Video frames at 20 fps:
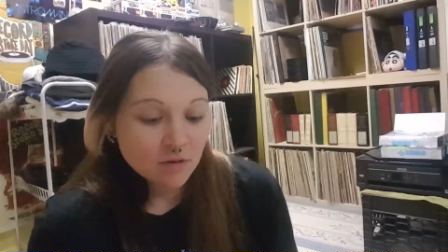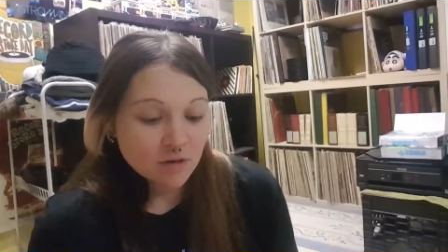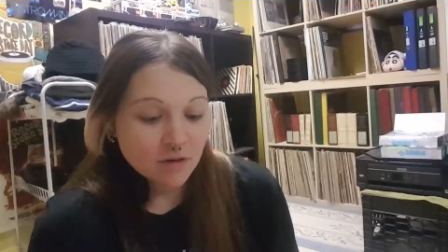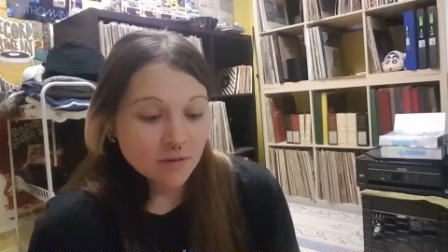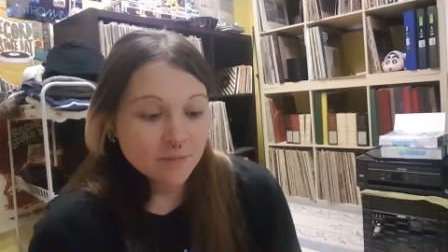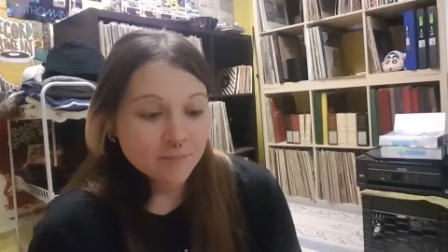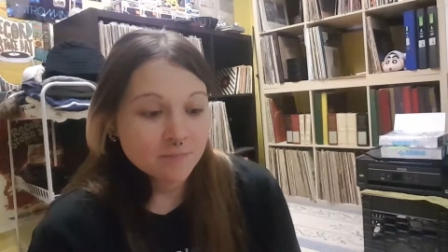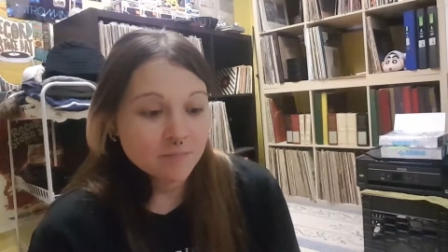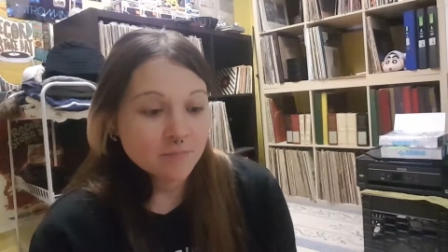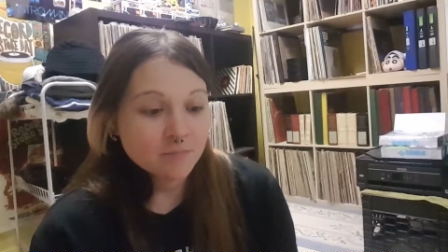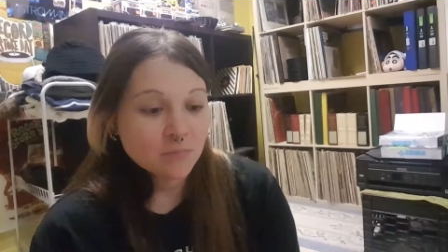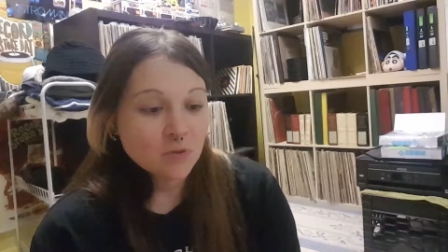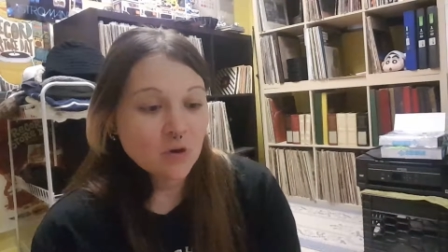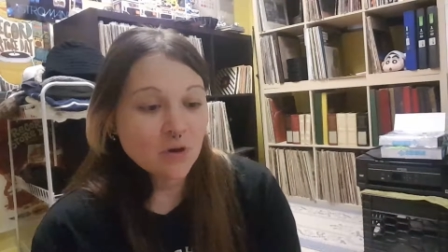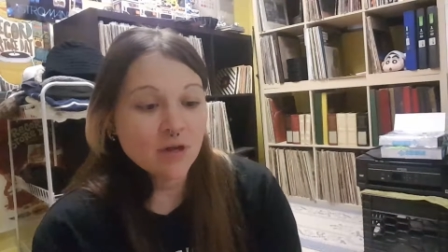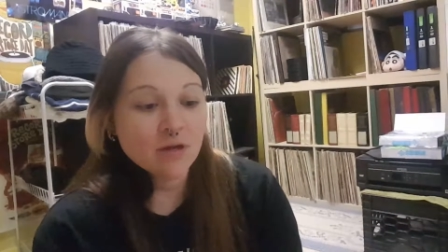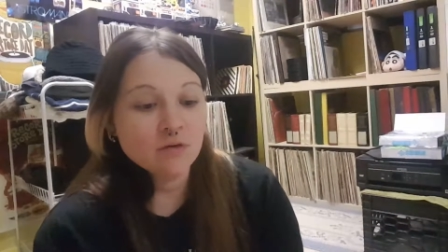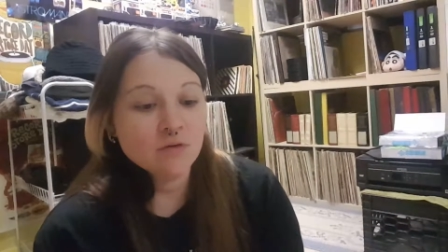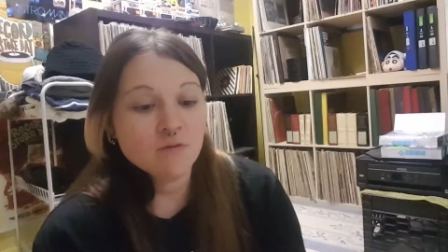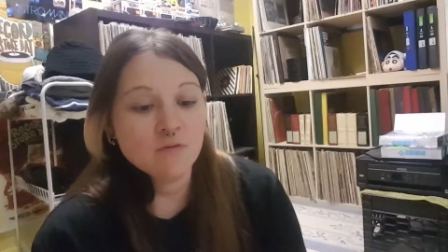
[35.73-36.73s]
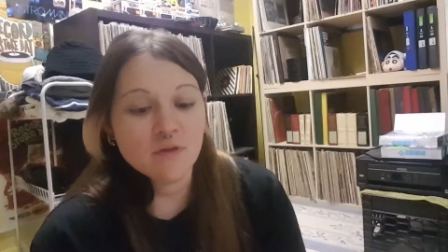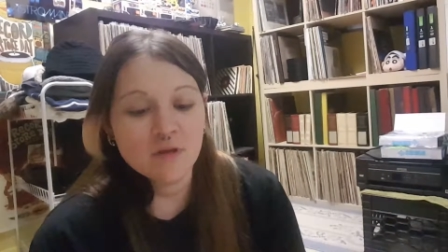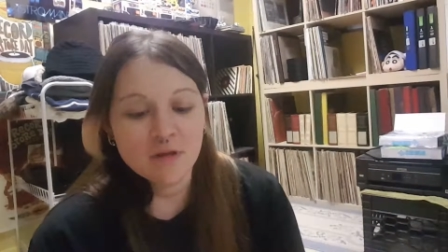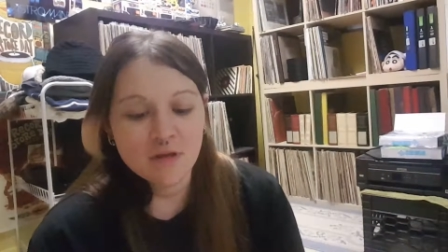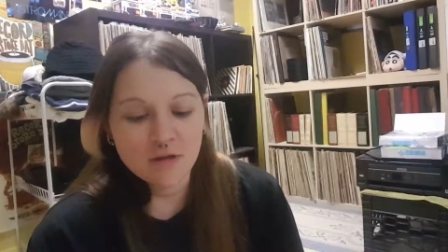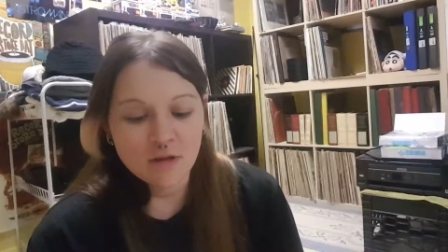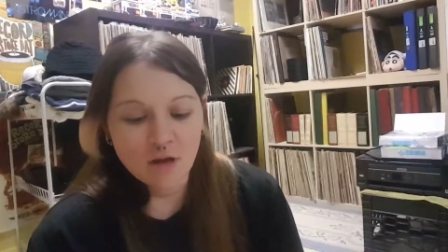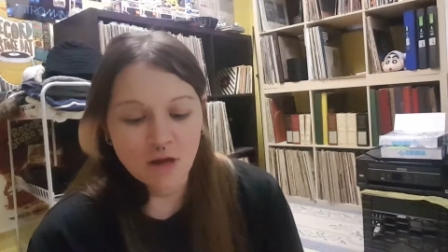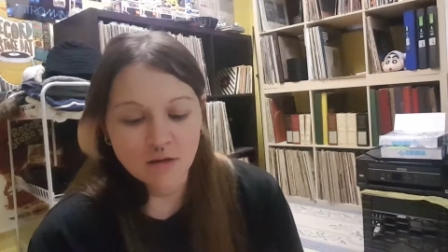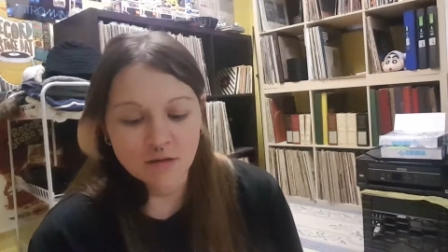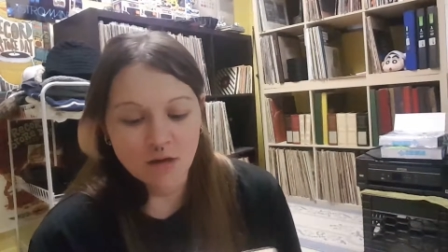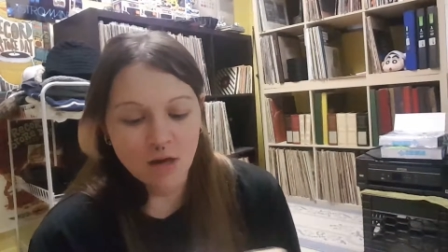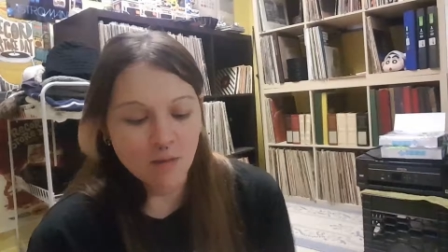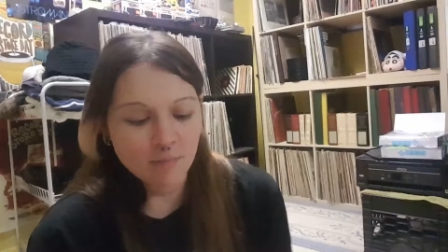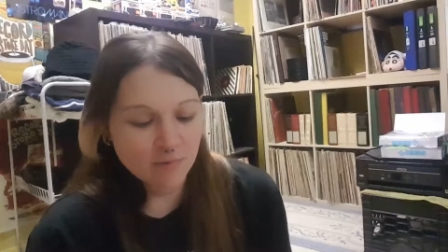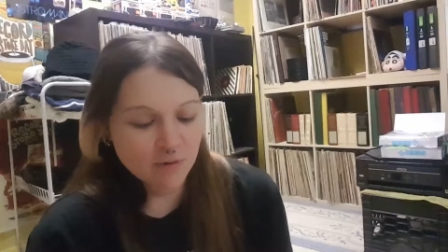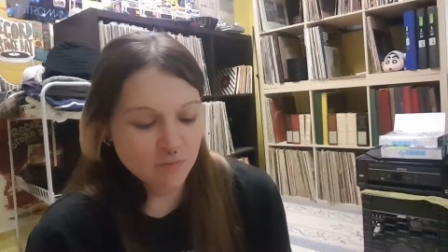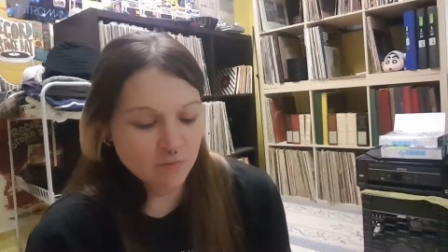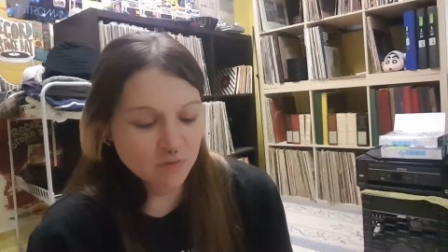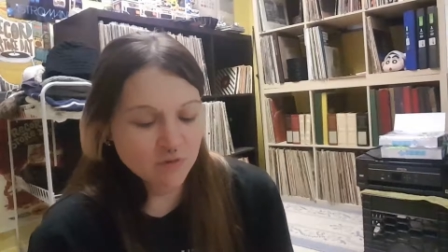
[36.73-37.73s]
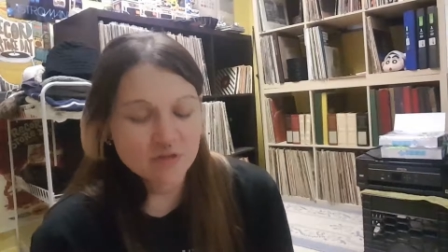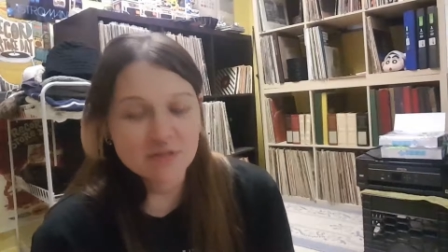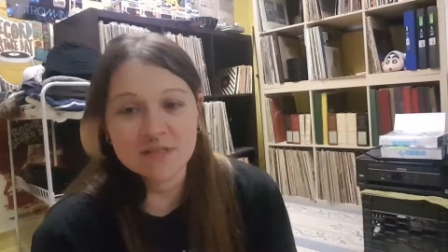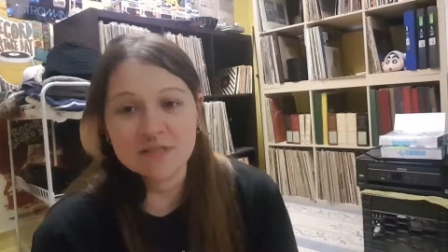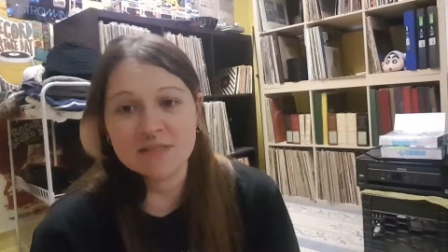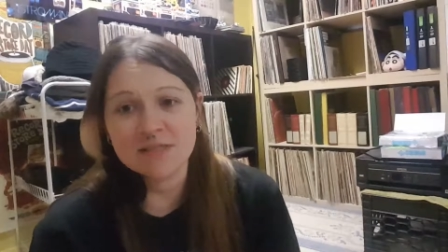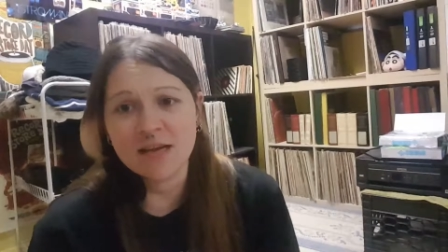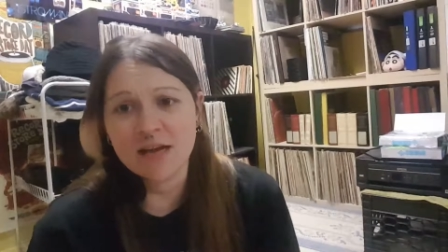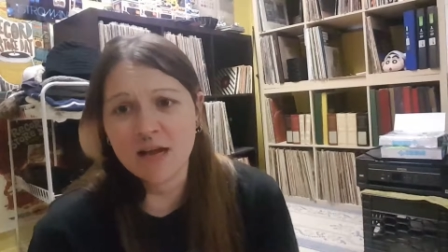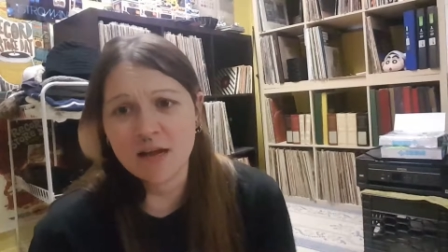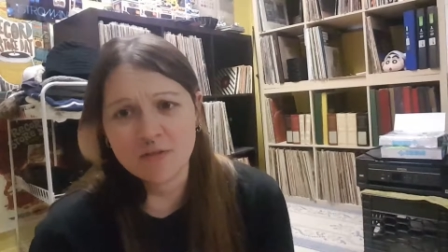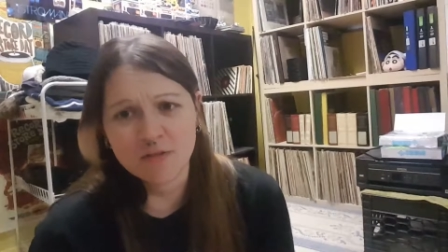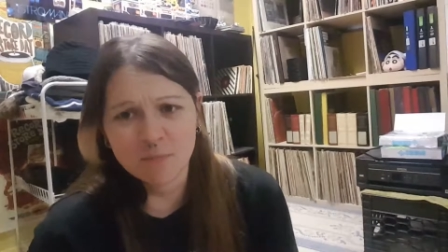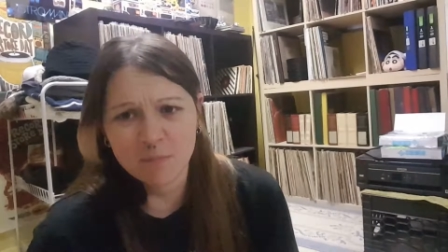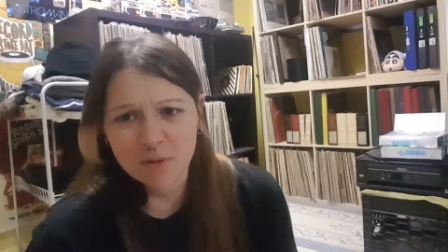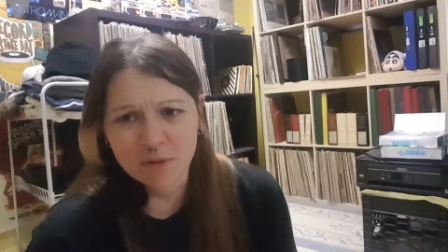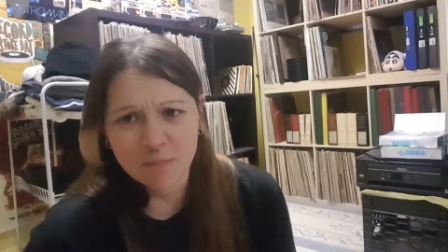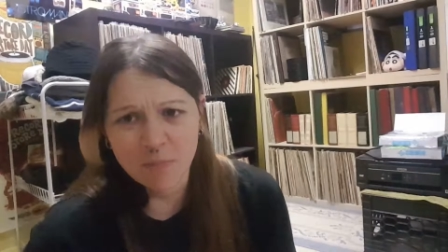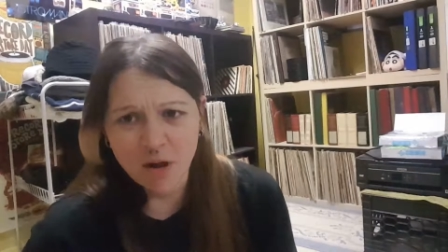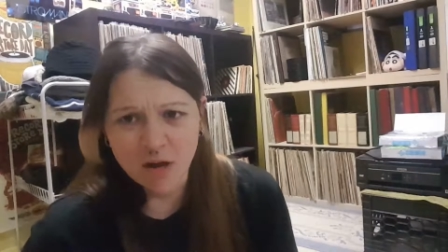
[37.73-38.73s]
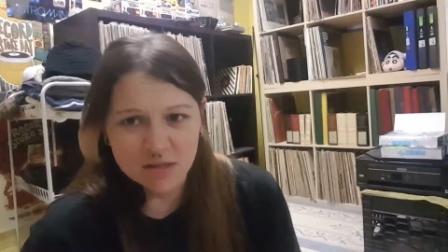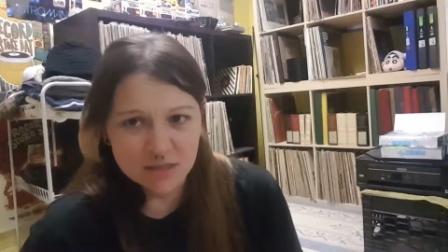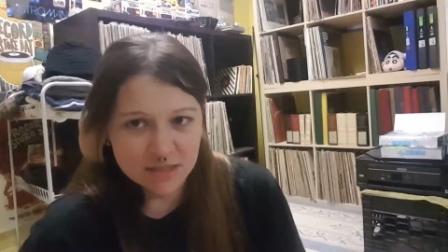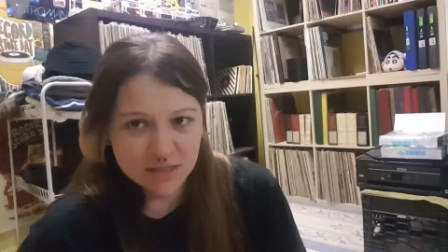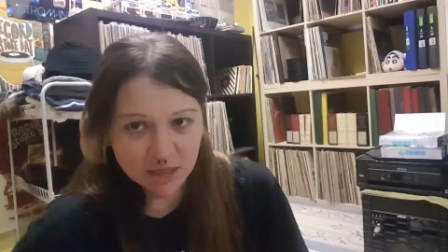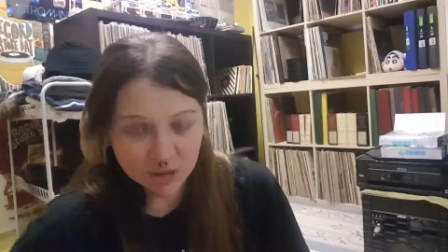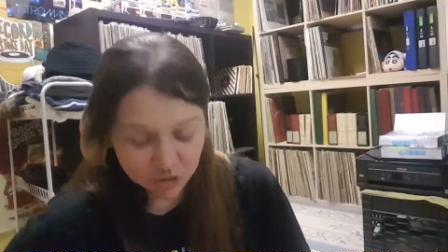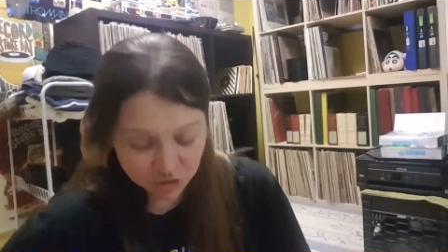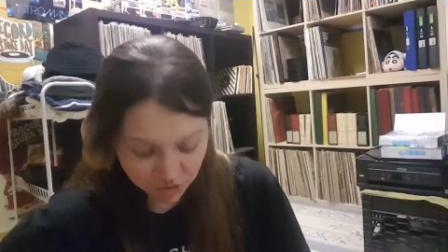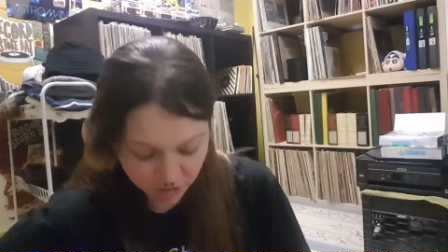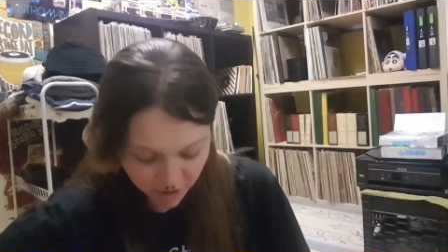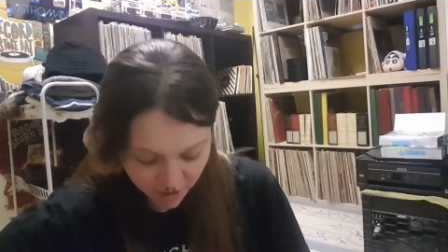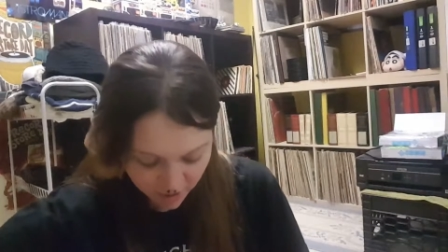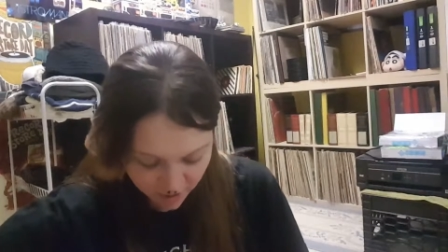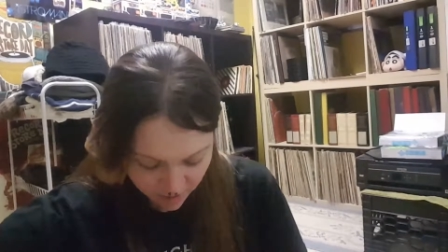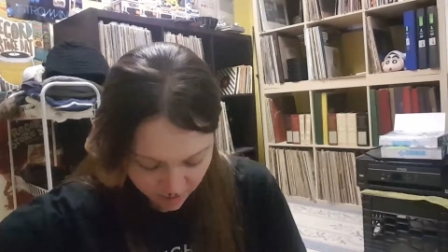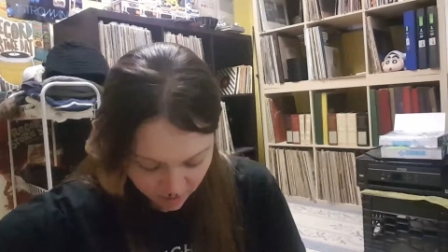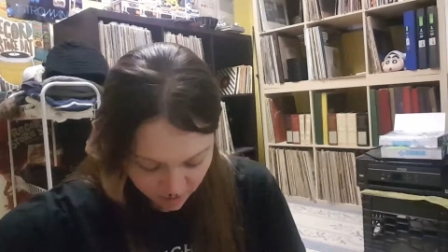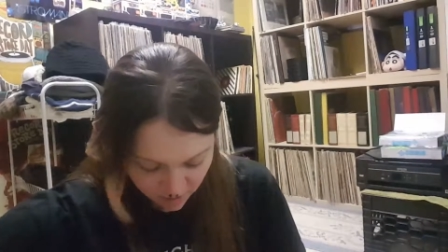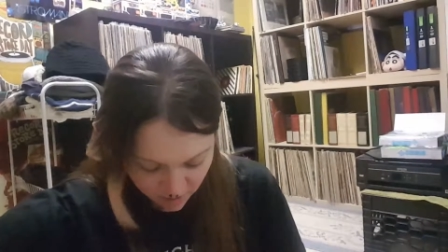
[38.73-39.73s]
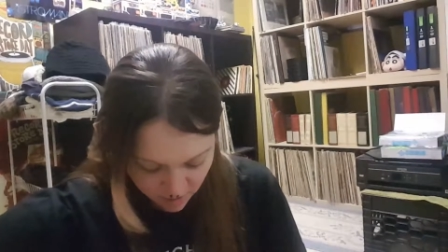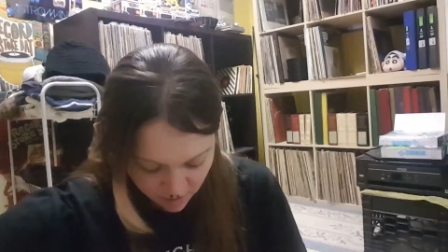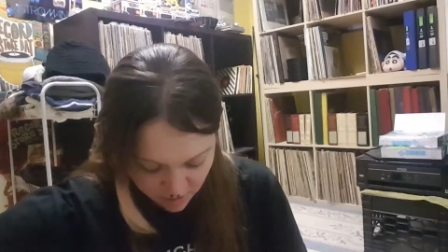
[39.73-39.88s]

Um, go ahead and do the Hot Topic one since I got the big box yesterday.